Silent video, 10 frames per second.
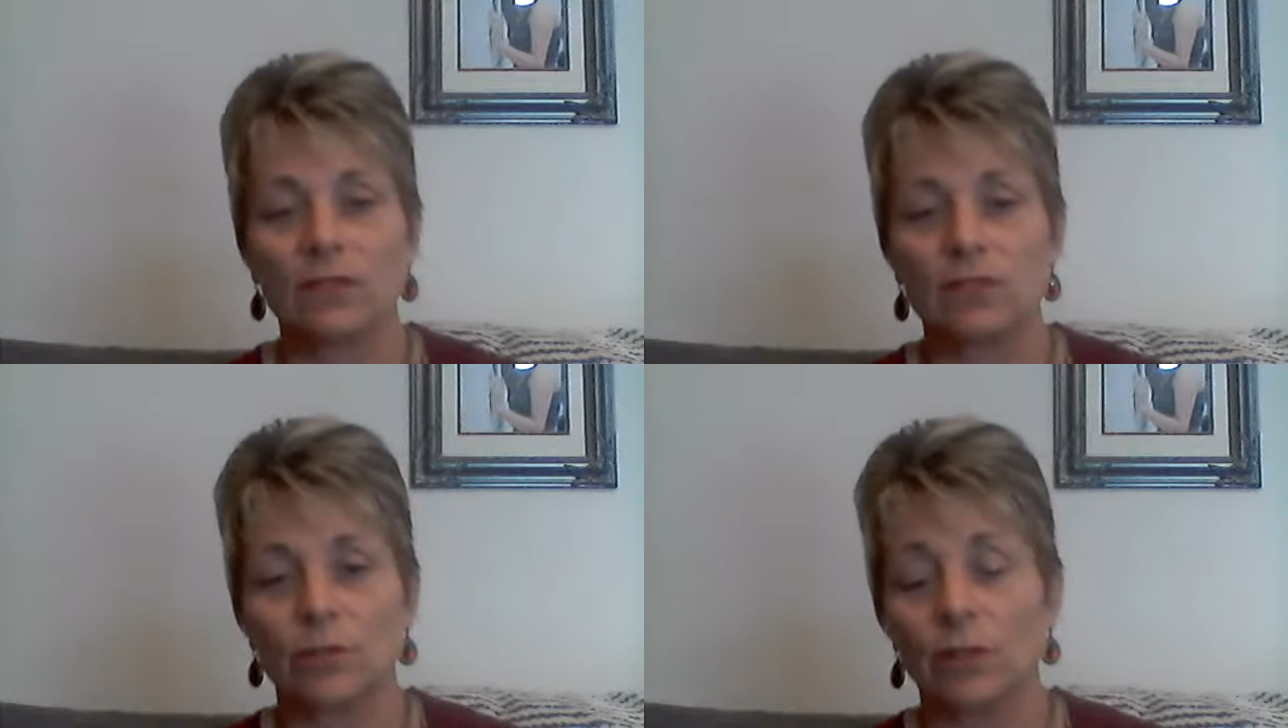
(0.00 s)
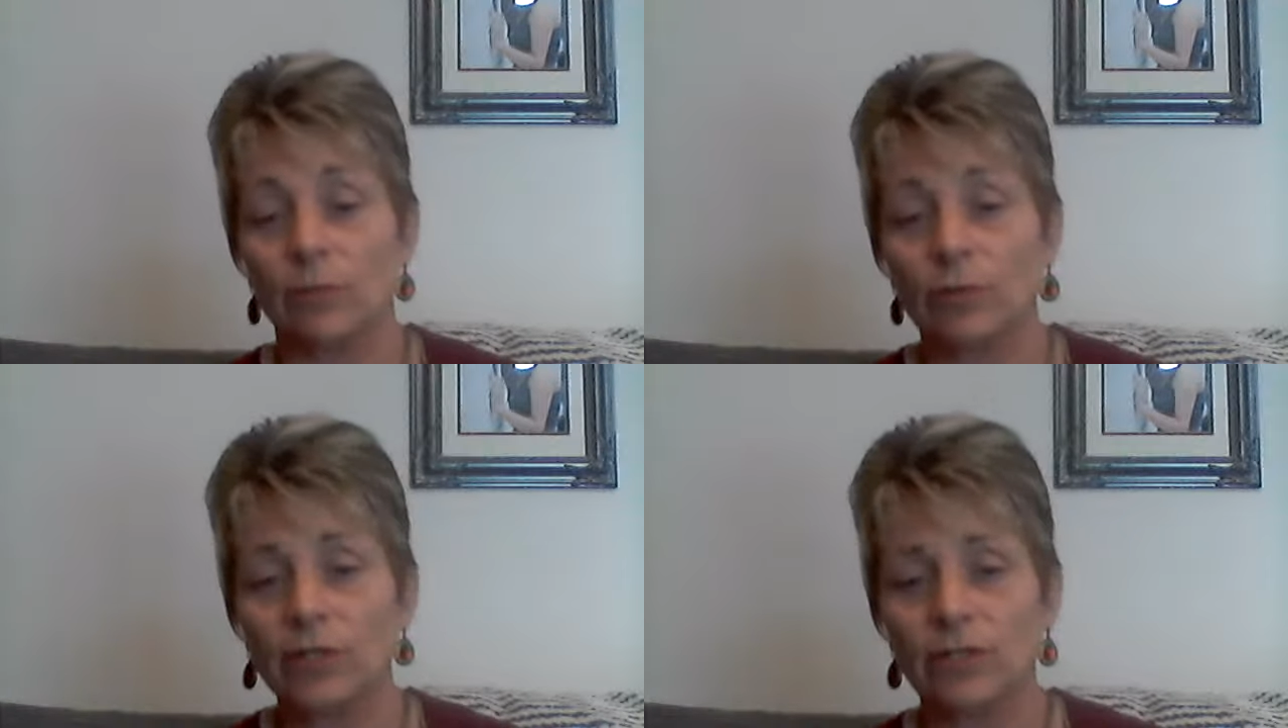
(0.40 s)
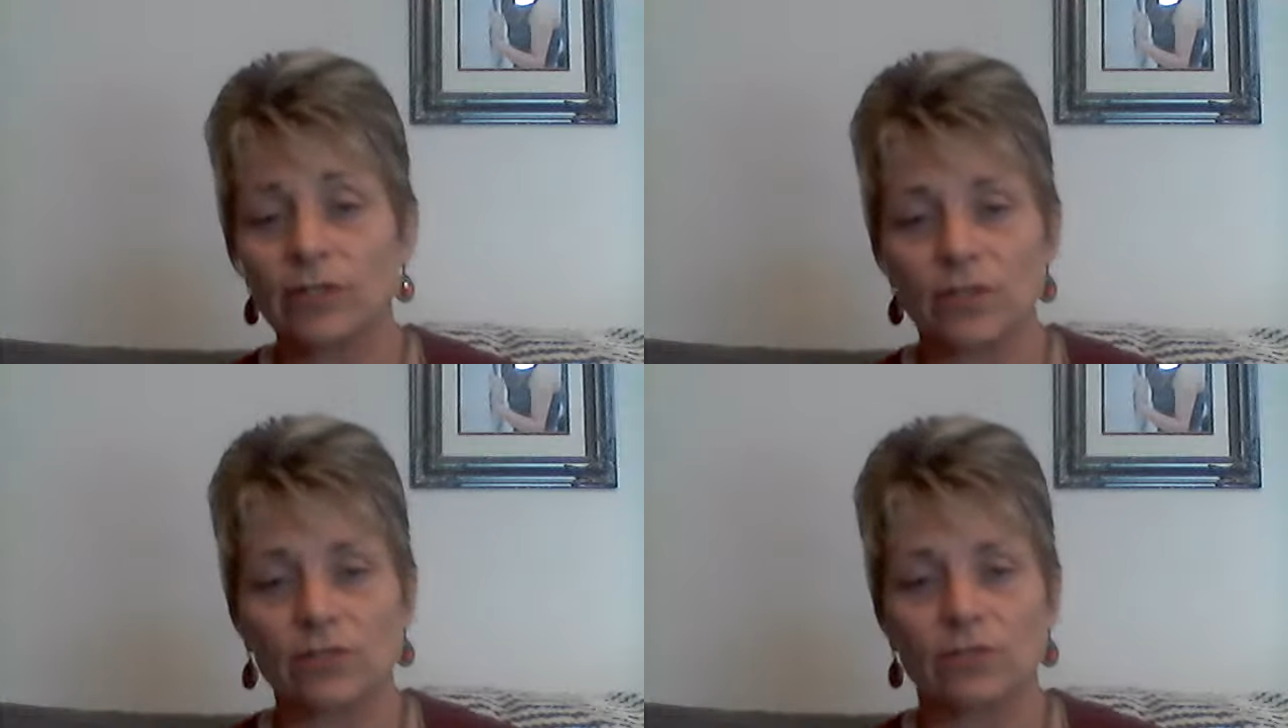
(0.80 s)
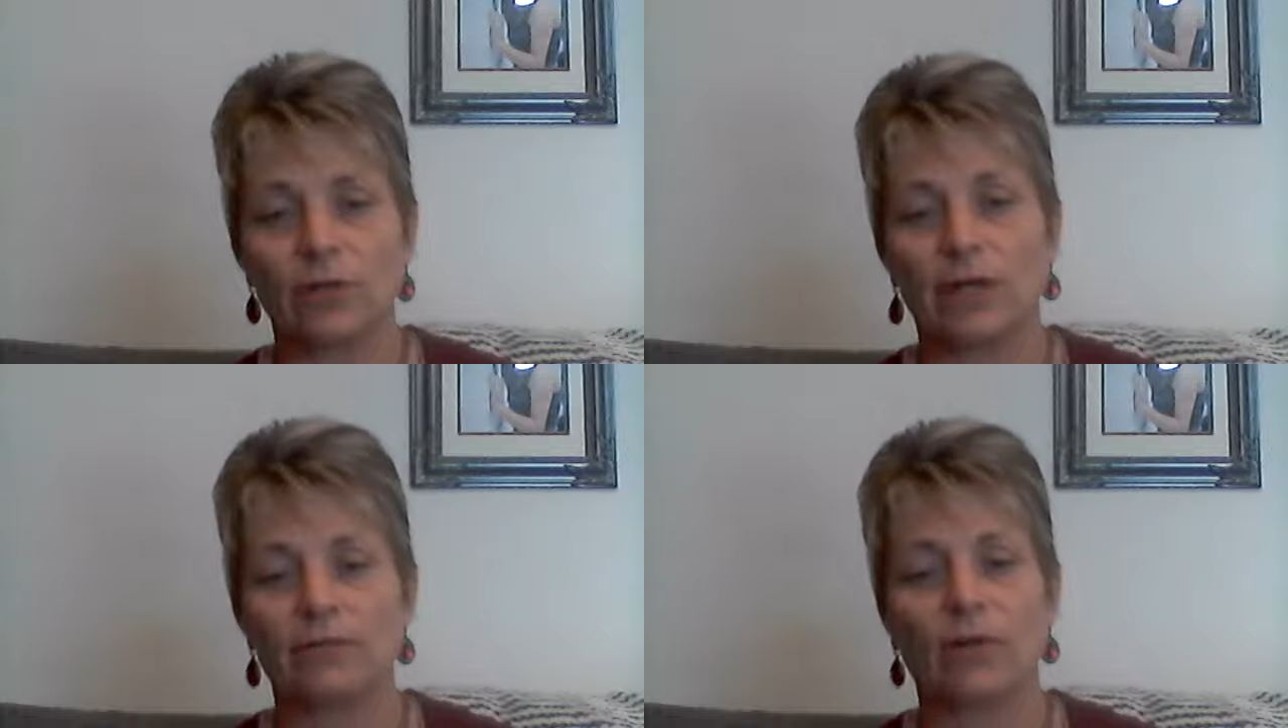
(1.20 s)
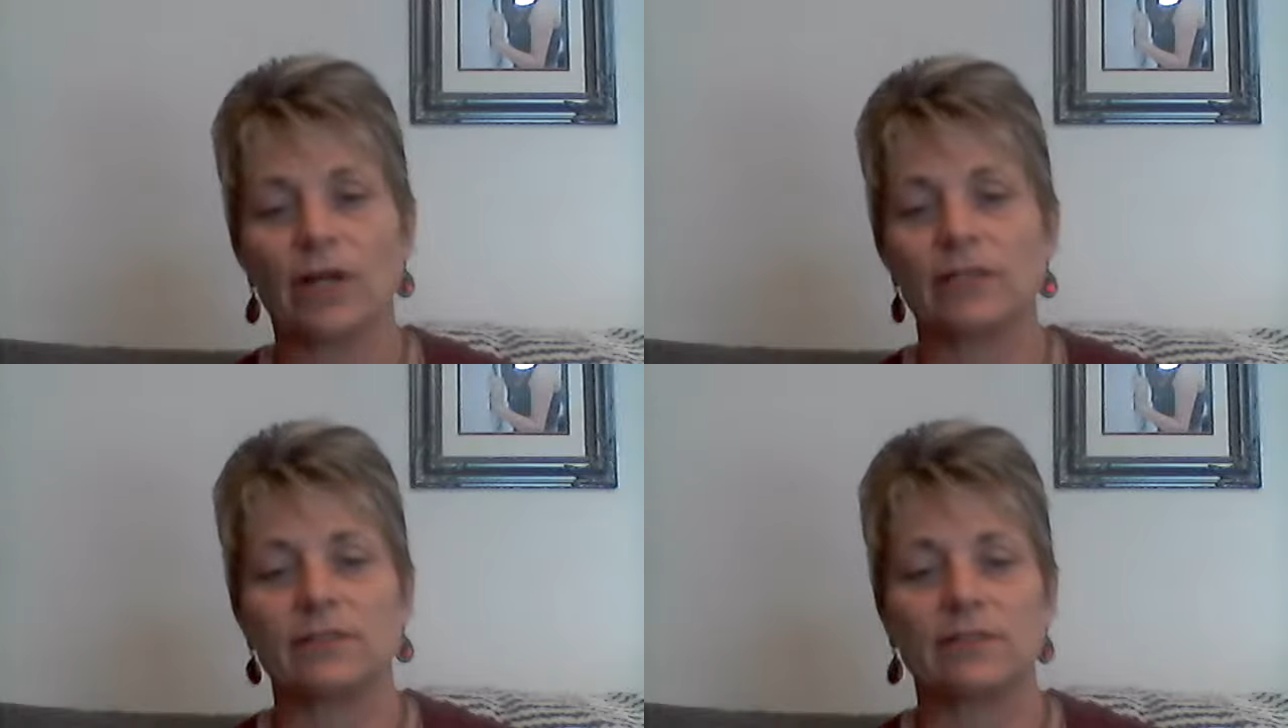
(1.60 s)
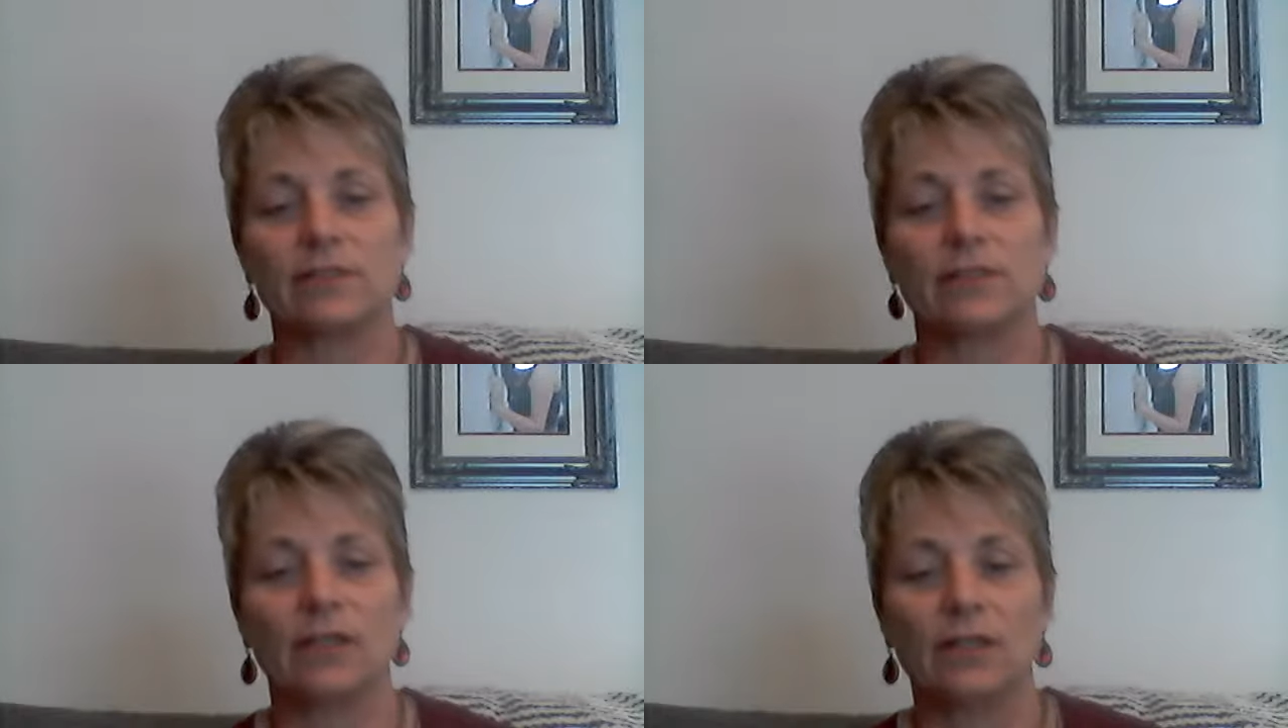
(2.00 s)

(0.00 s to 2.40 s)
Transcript: So employers also have rights.